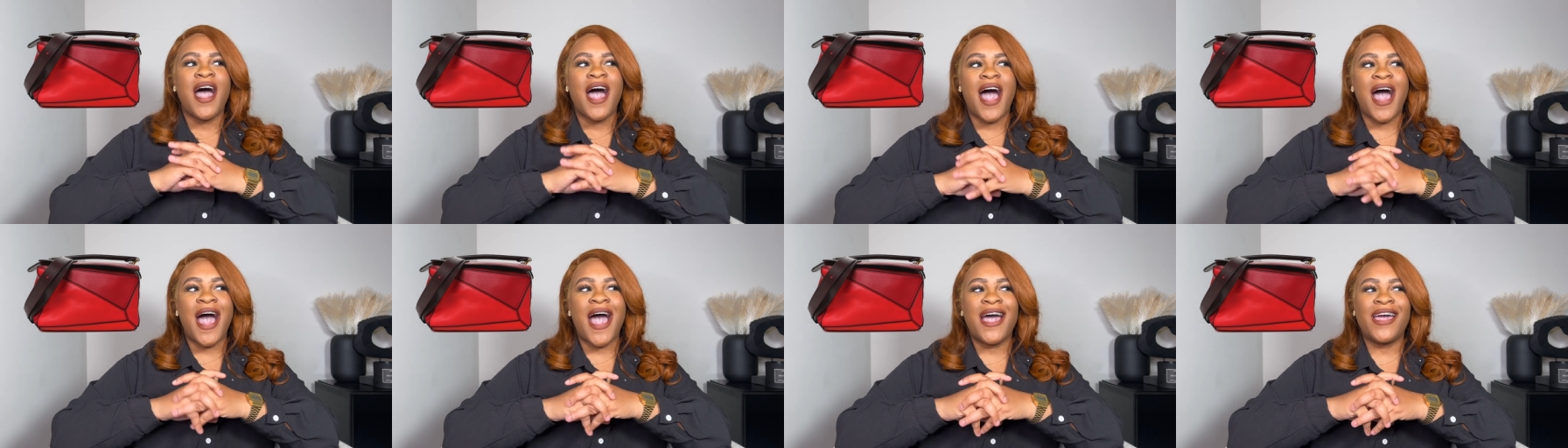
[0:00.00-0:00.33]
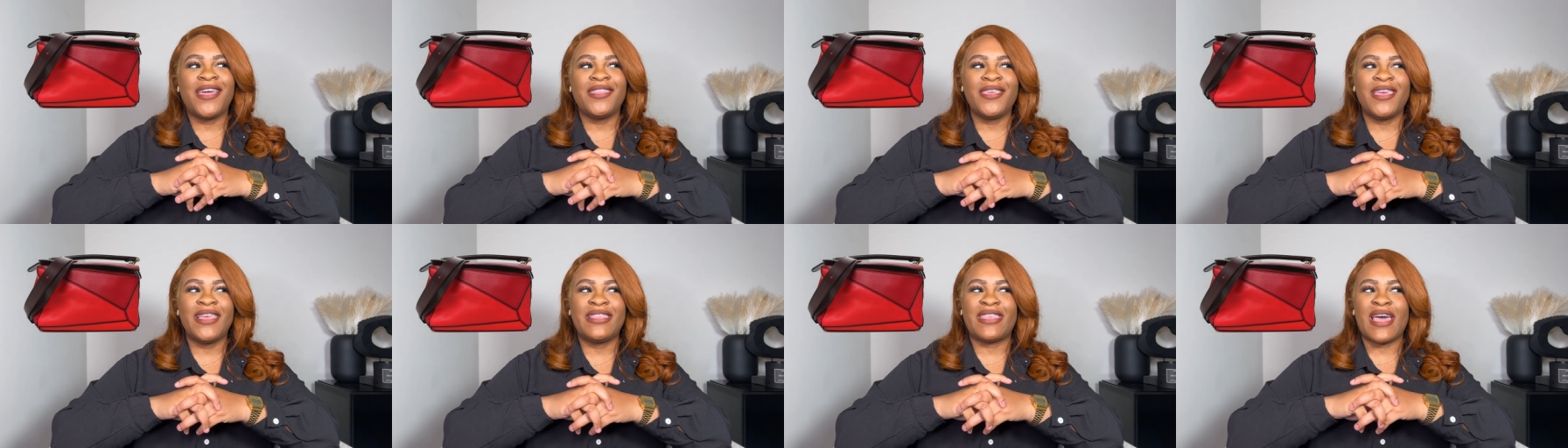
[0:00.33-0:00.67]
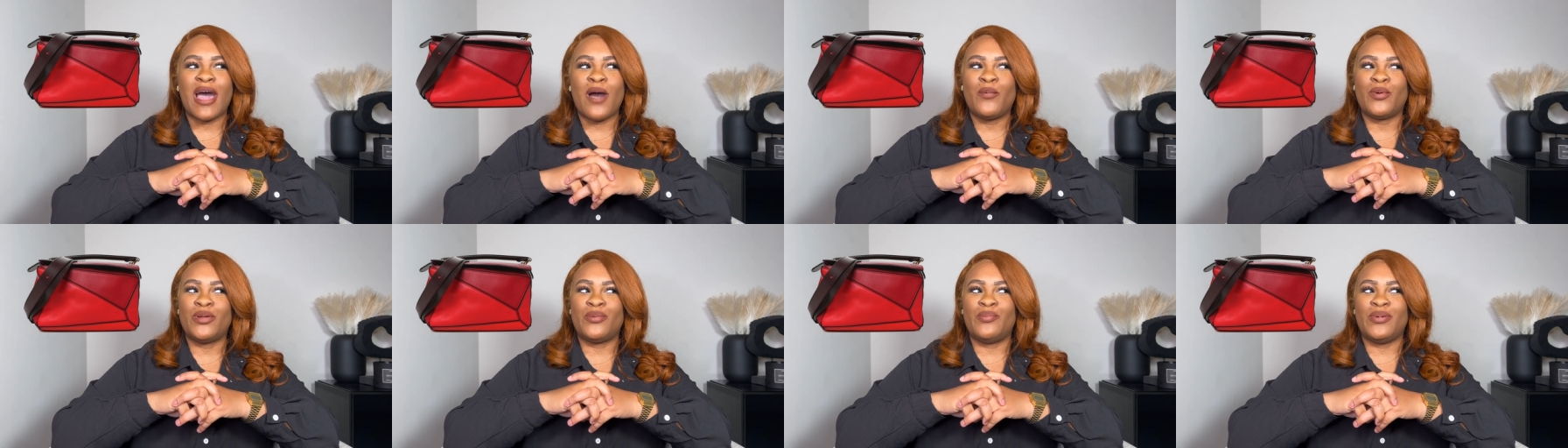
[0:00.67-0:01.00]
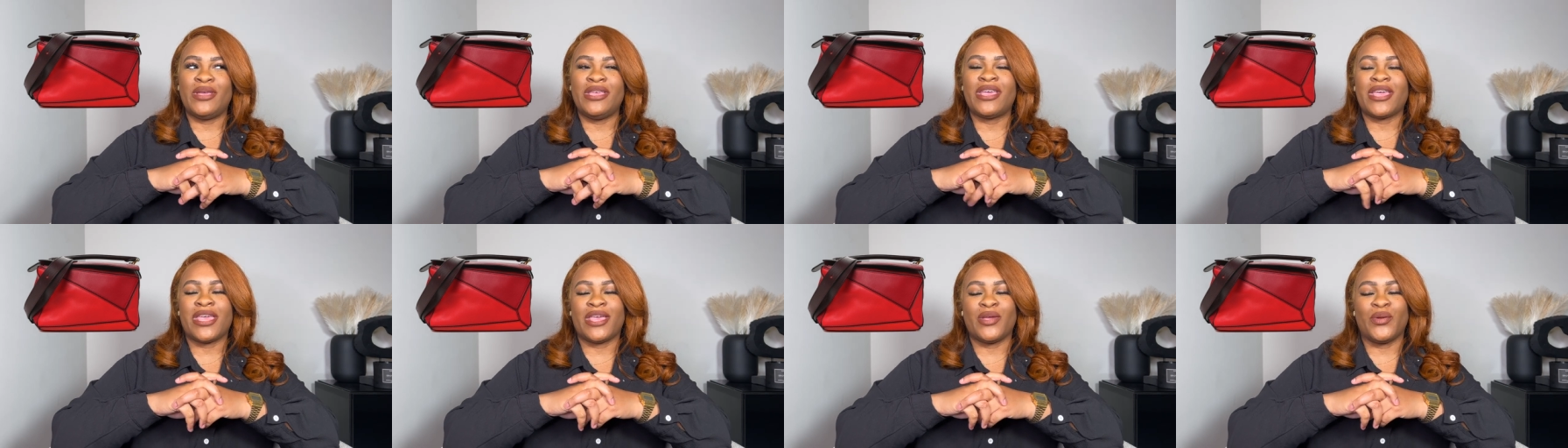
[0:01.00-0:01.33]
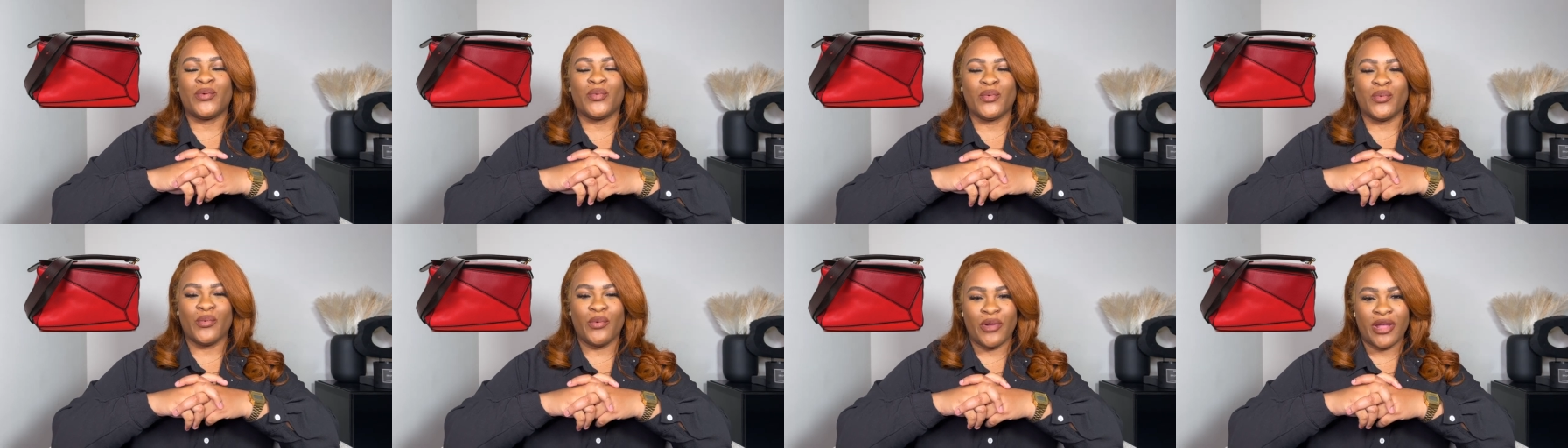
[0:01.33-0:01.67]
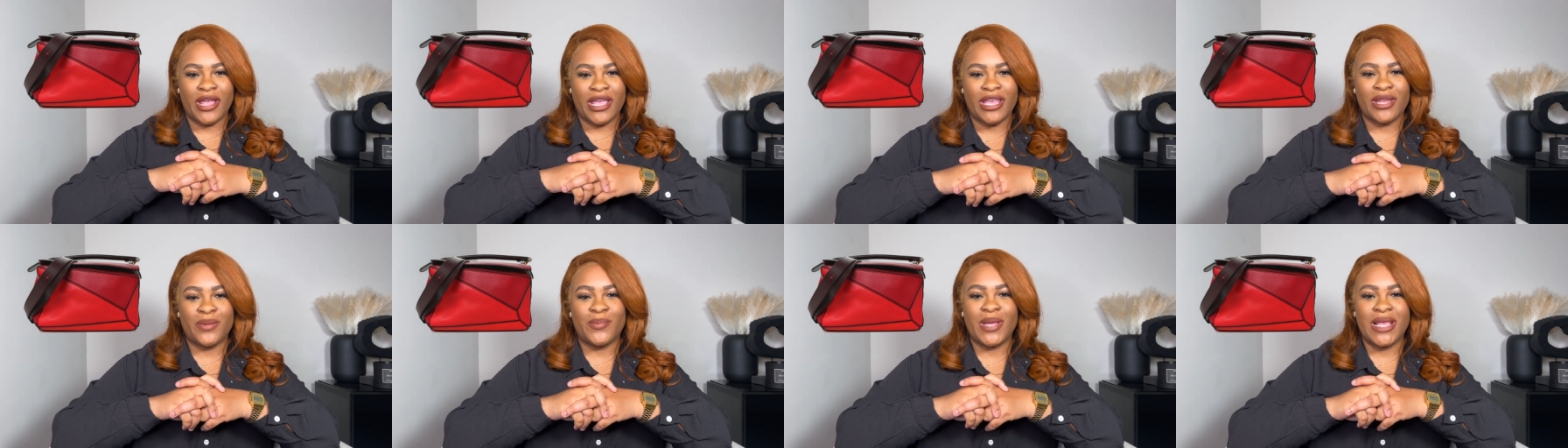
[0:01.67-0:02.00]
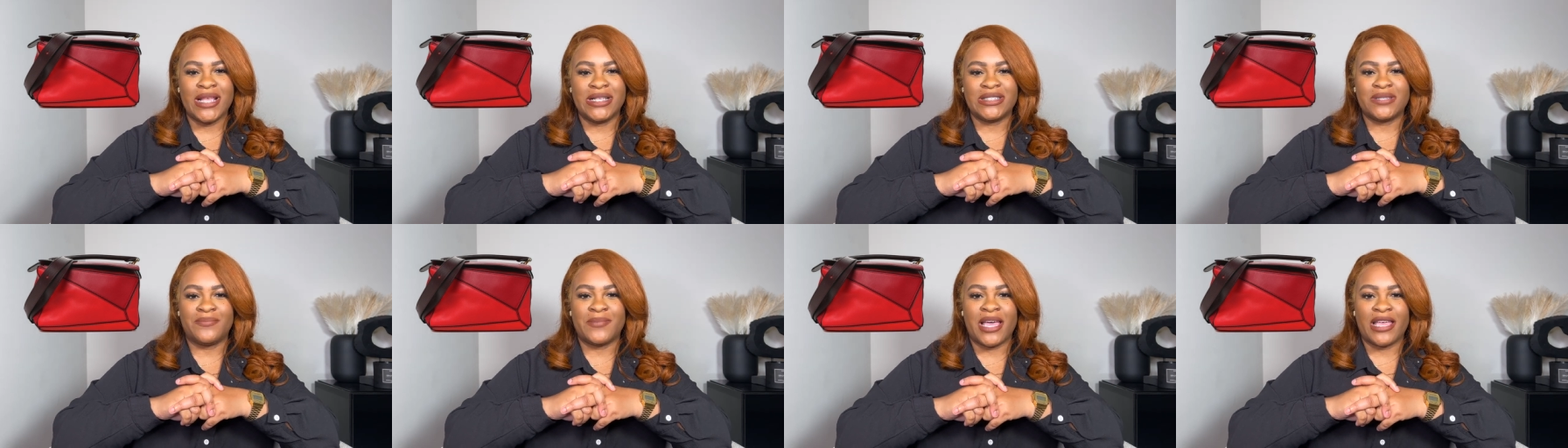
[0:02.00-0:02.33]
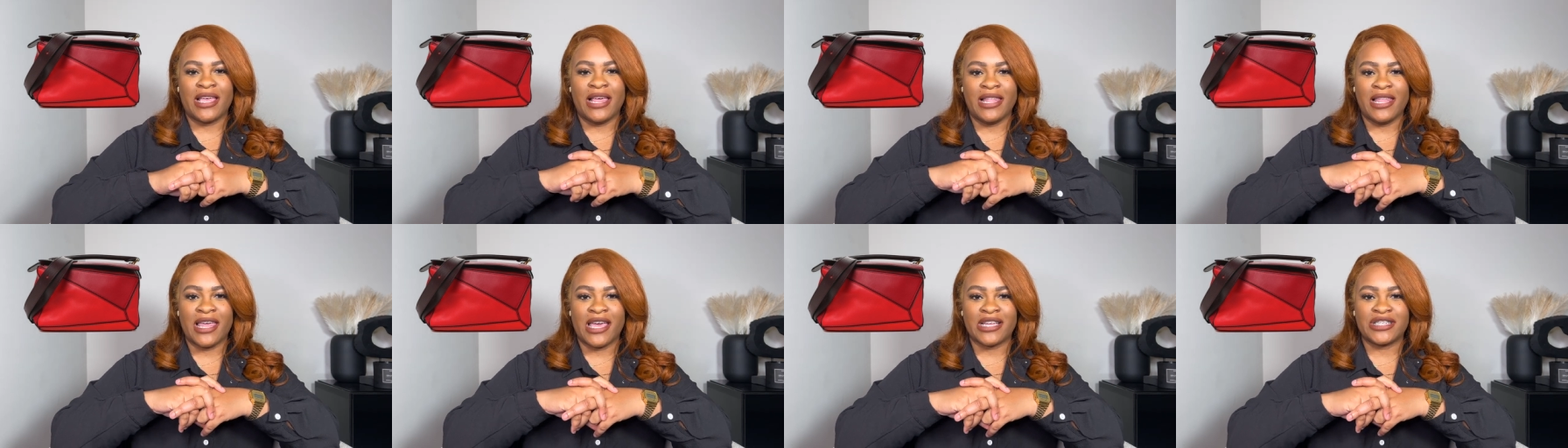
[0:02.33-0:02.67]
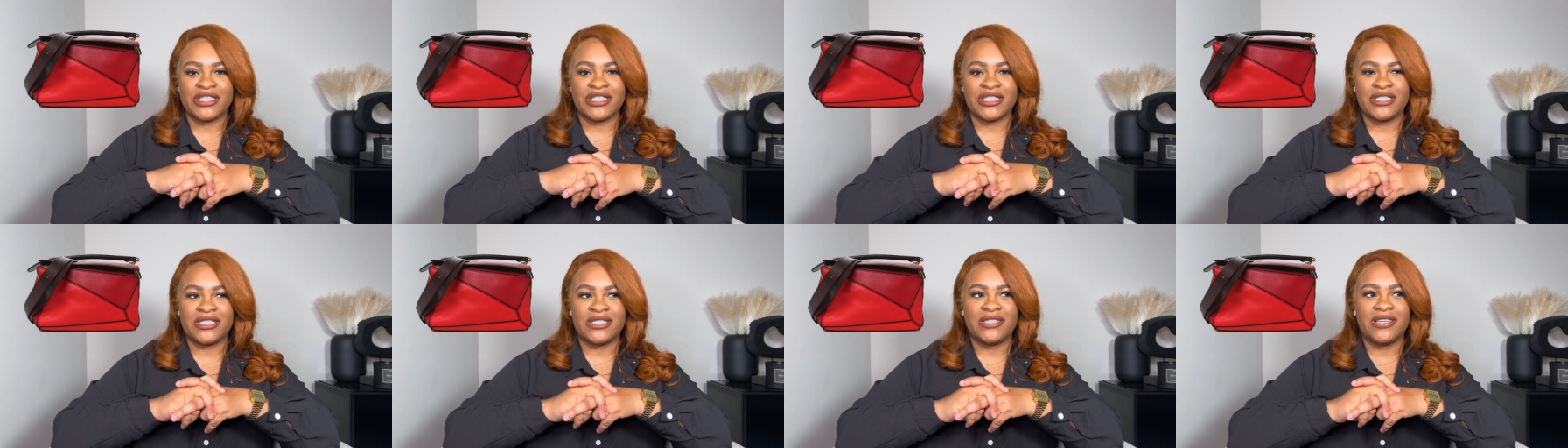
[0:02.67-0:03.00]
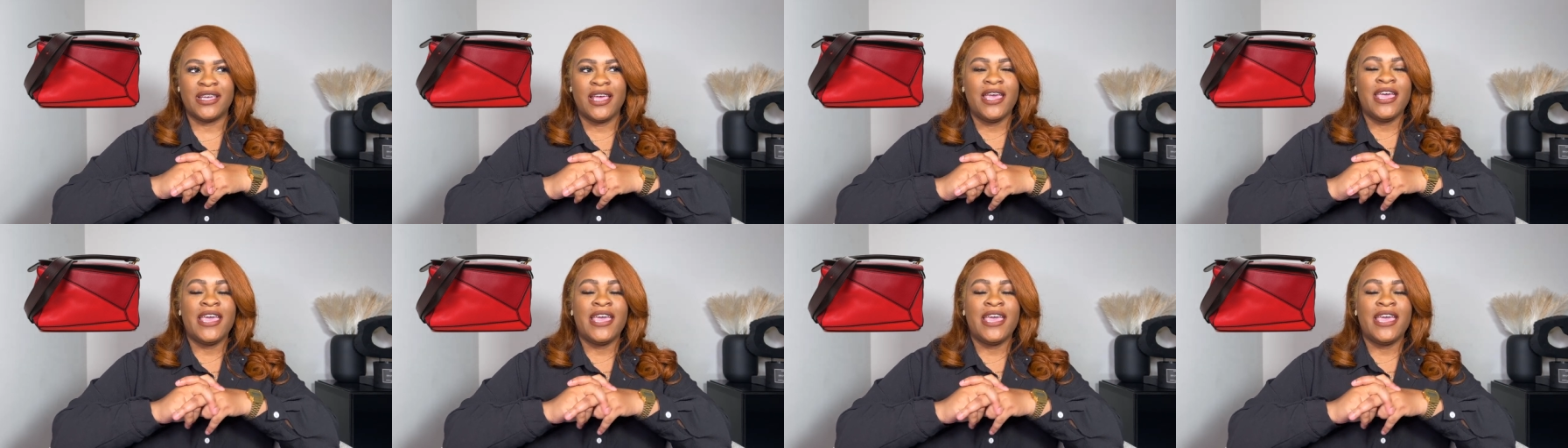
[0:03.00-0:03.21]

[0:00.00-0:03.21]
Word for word: I think that would be a great piece in my collection.